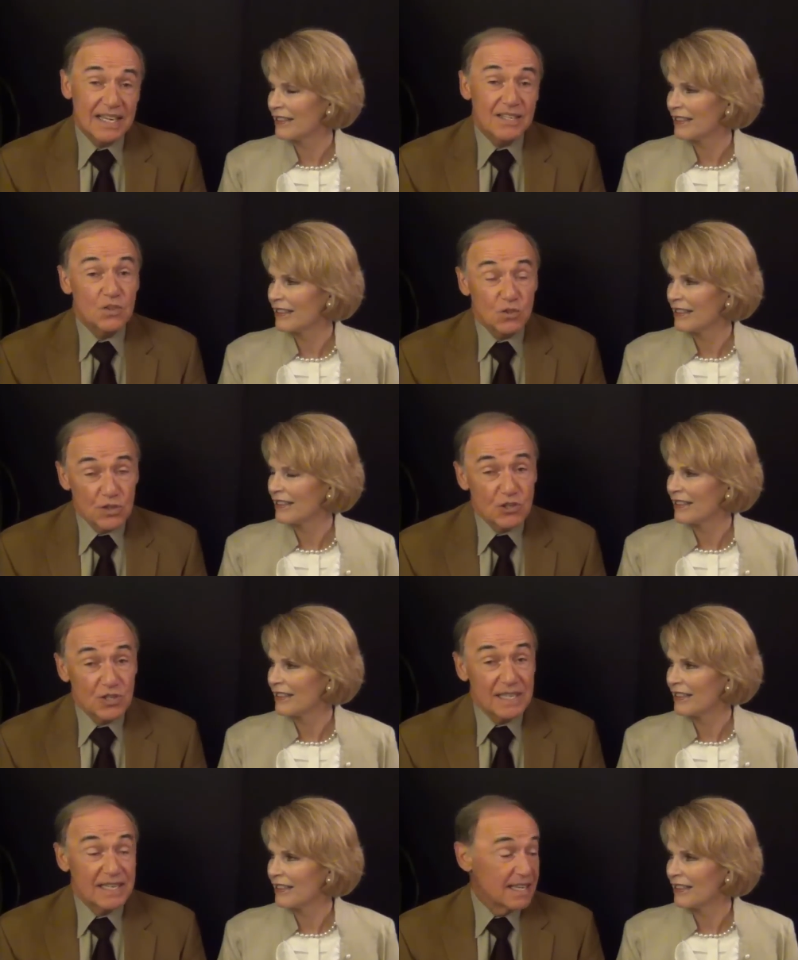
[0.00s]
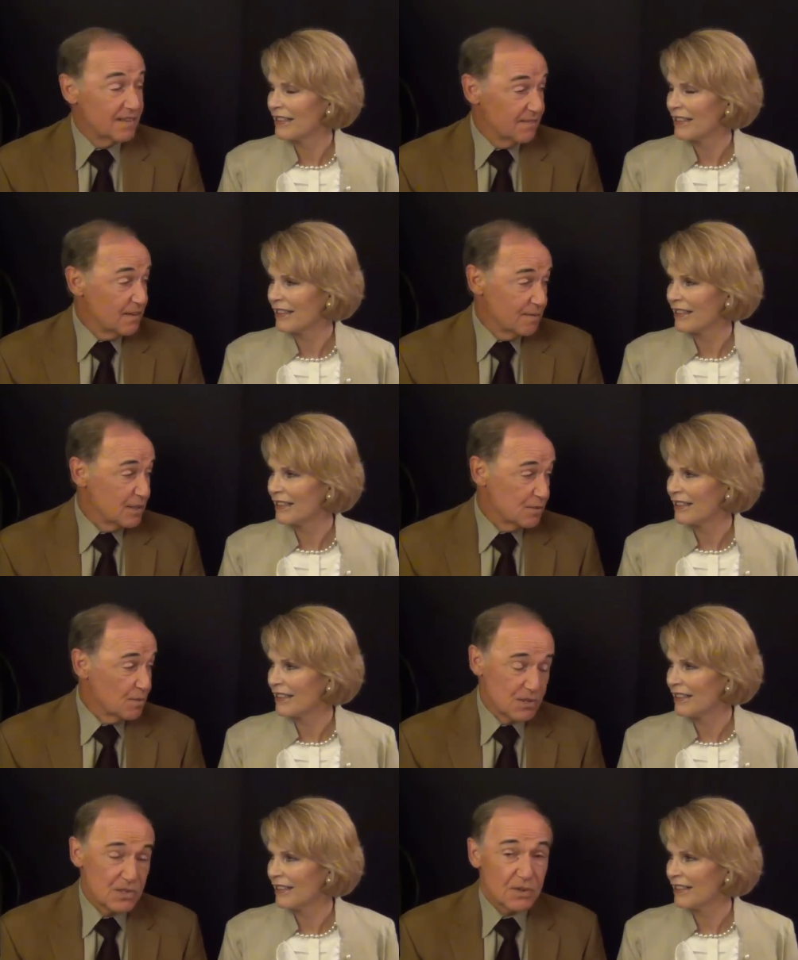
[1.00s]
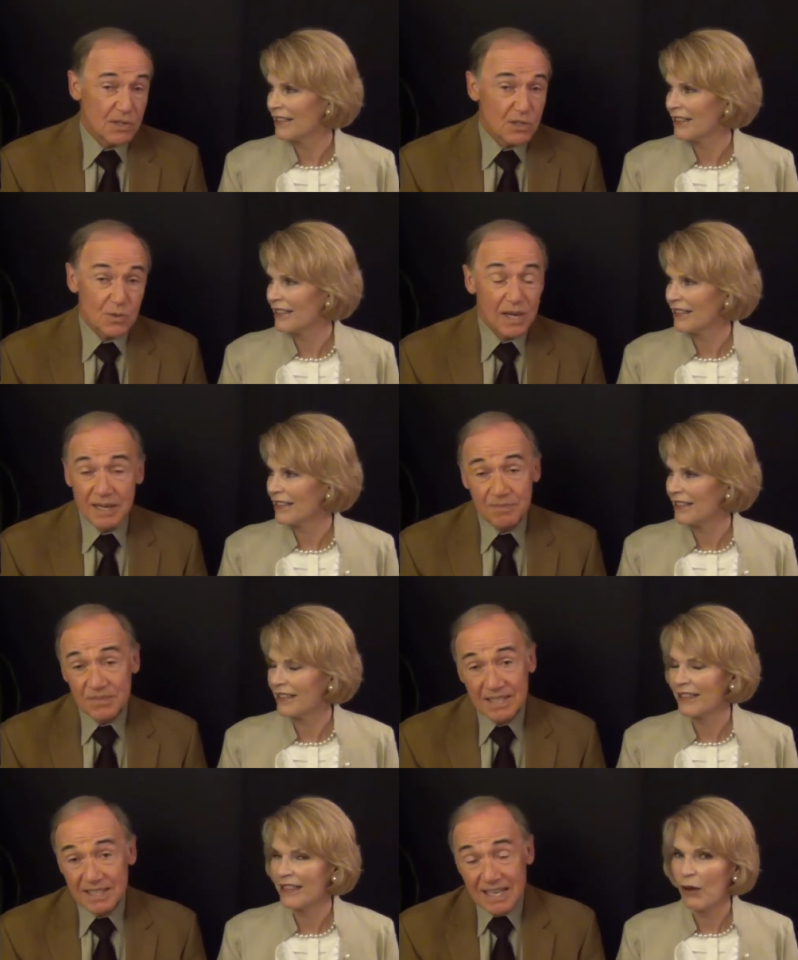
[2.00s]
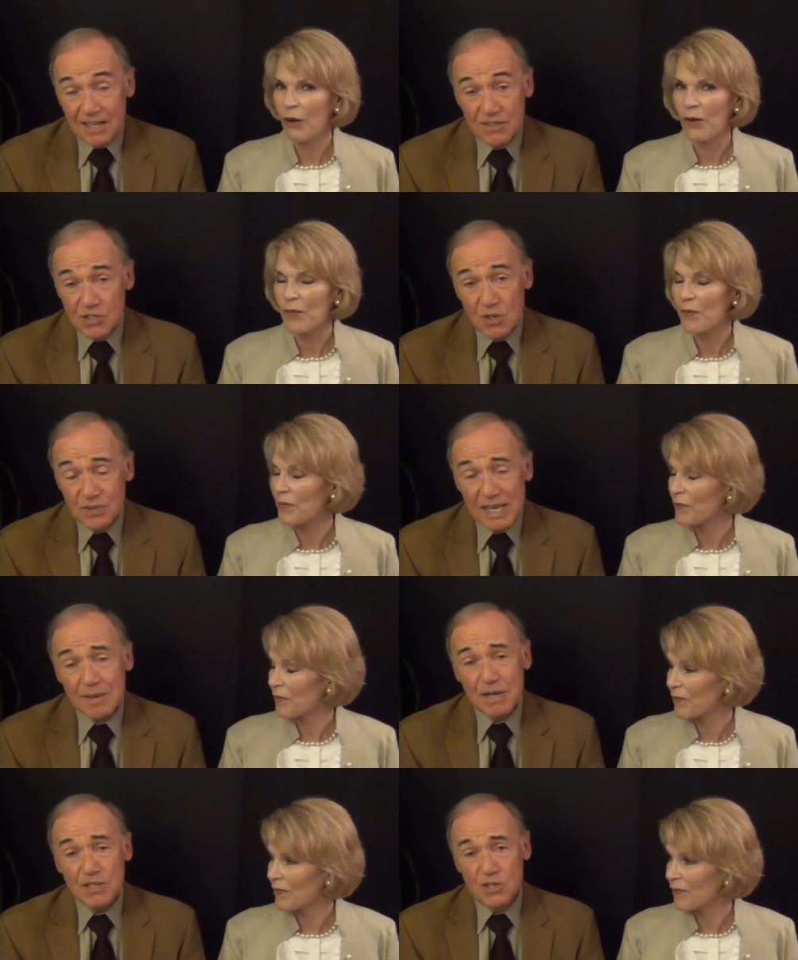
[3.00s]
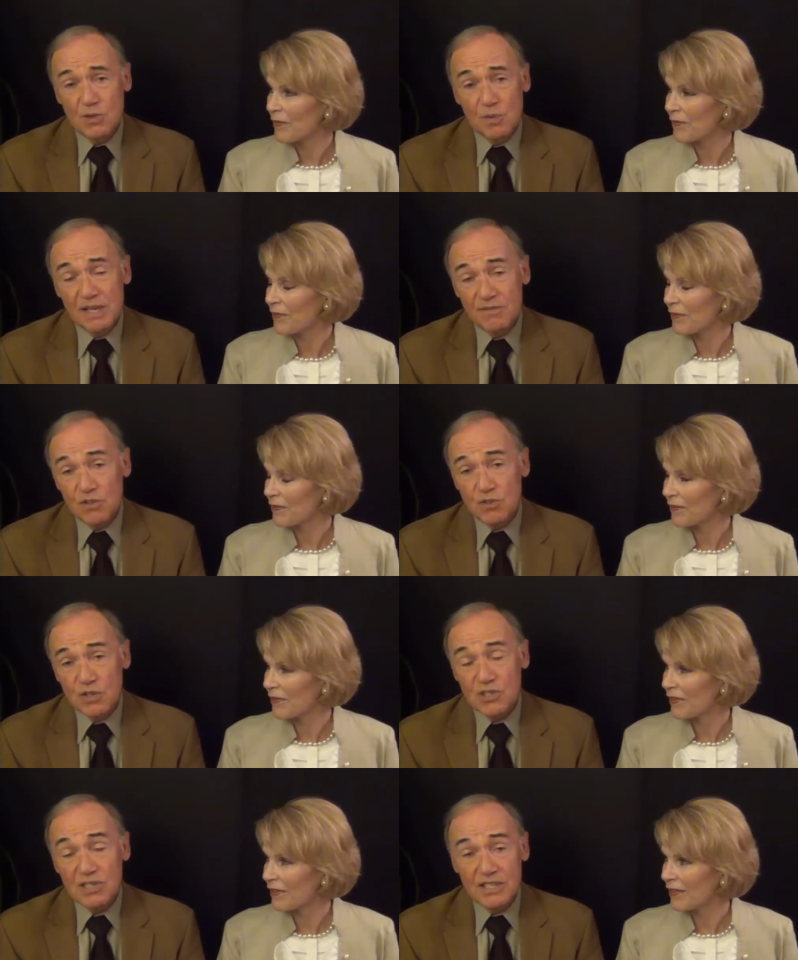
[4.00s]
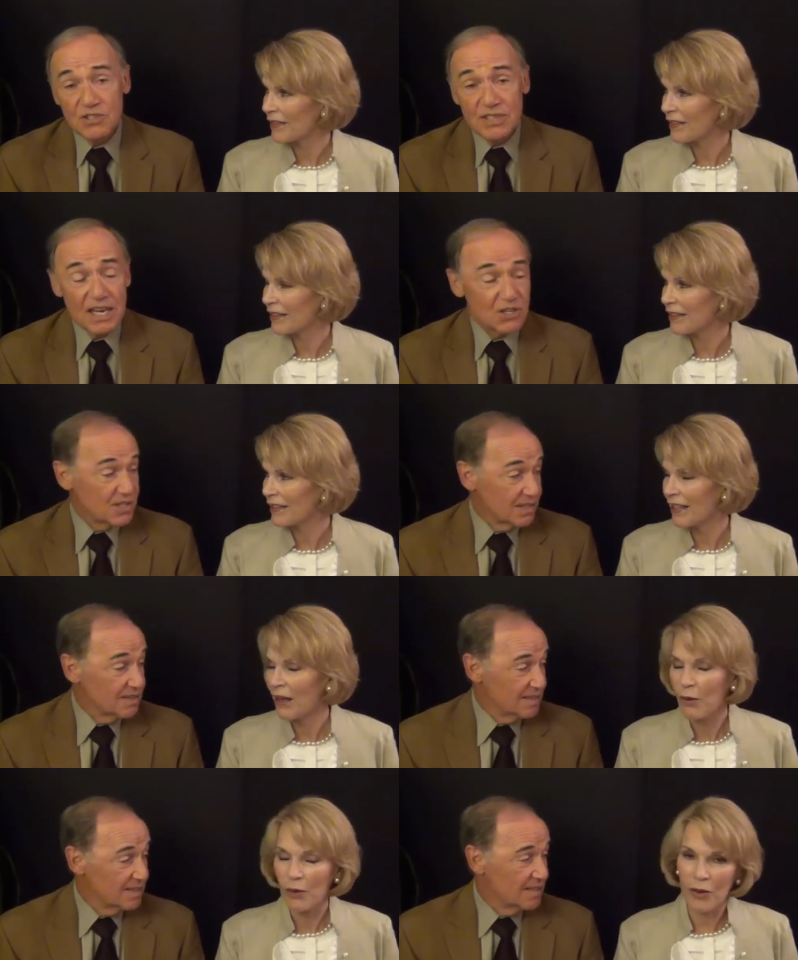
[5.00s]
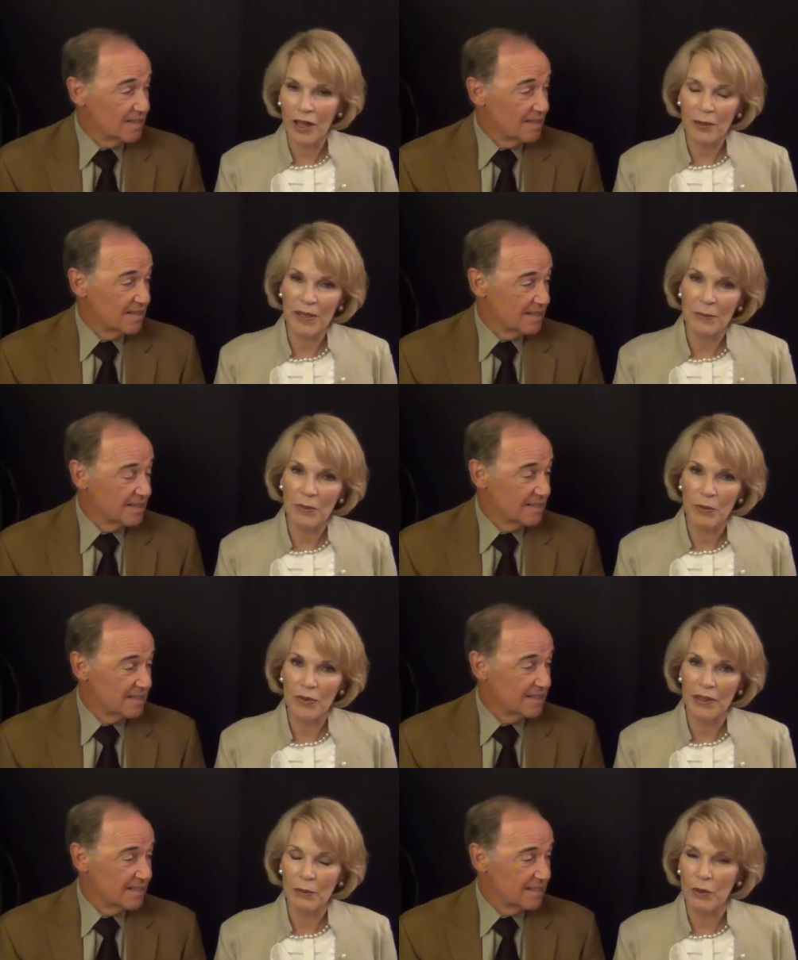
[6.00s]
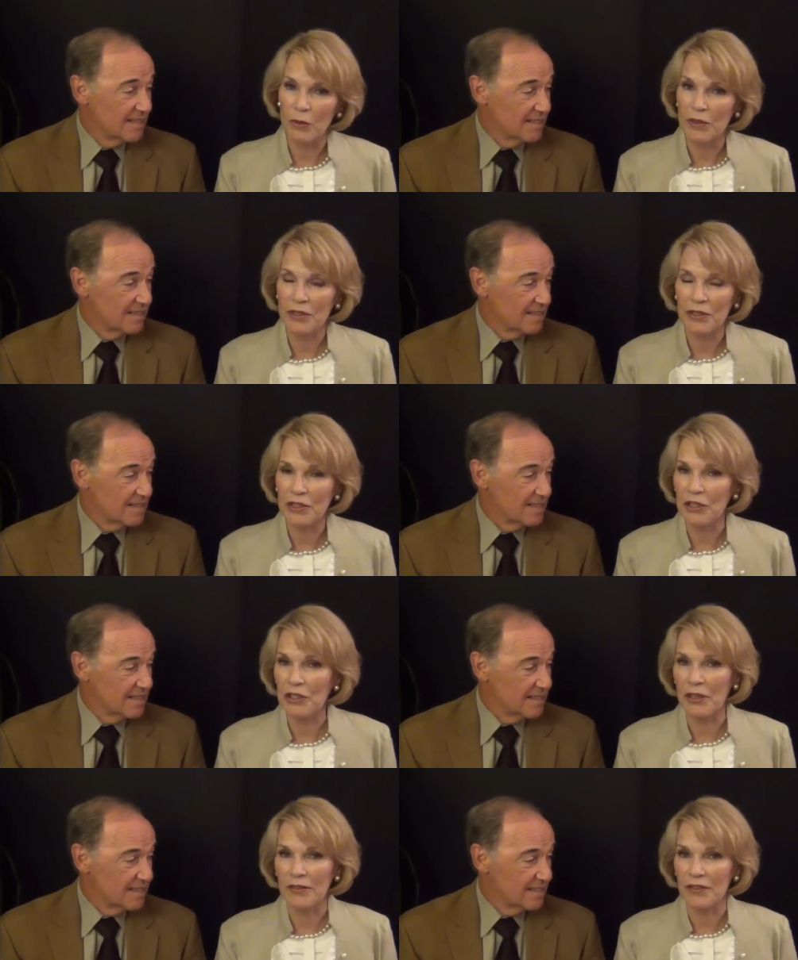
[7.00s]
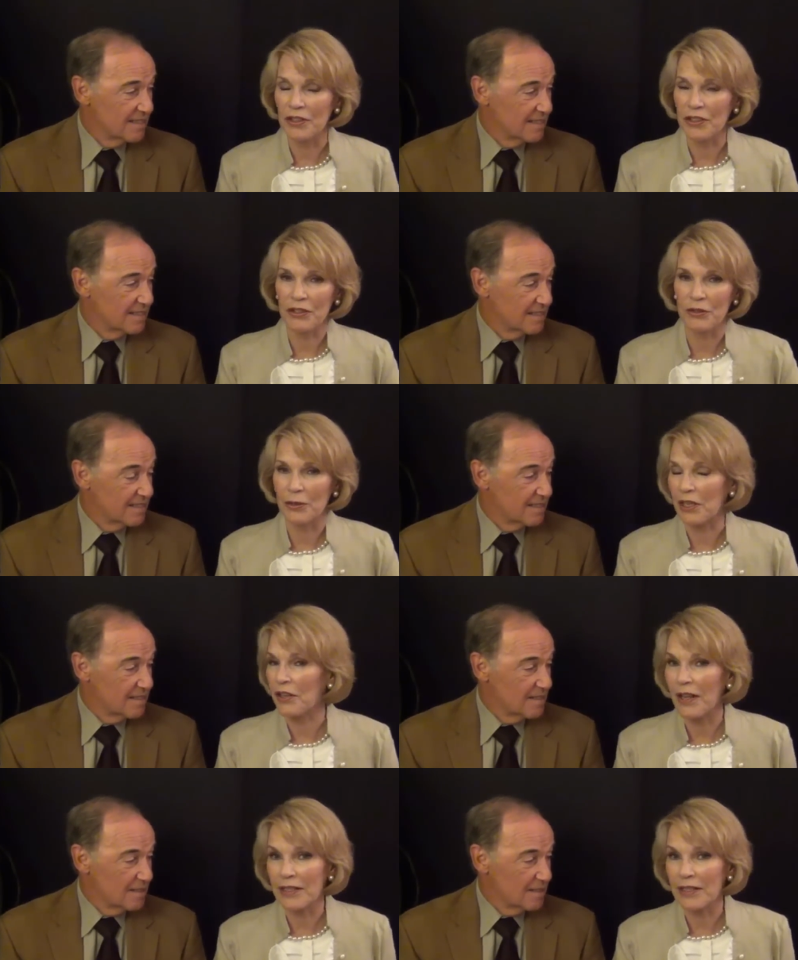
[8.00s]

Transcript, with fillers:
Speaker 1: at nutrition in a very much more serious way. And doctors don't get much in the way of nutritional education.
Speaker 2: Well, a lot of people would think, well, isn't it enough to just drink a